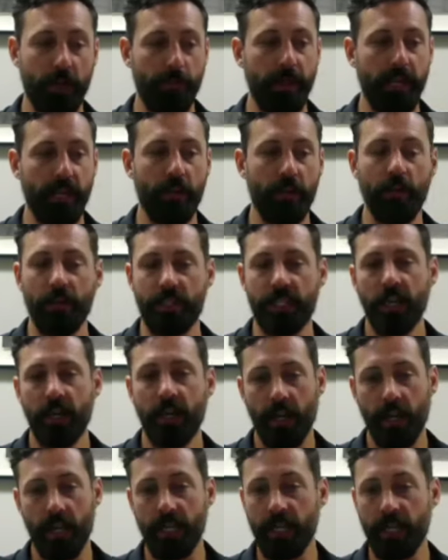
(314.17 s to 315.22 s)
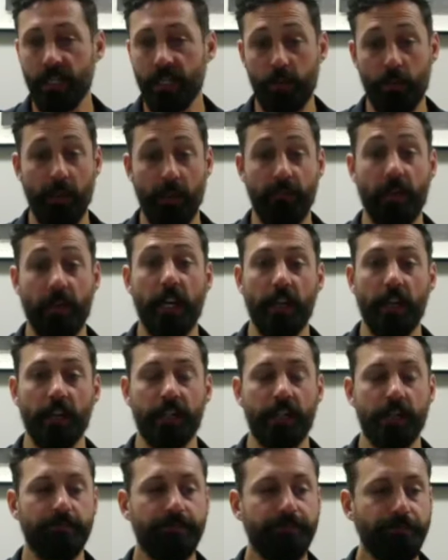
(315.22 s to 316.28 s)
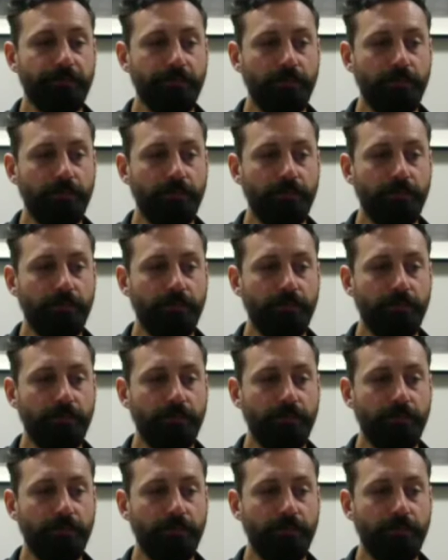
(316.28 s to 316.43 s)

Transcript: pickles, onions, whatever else.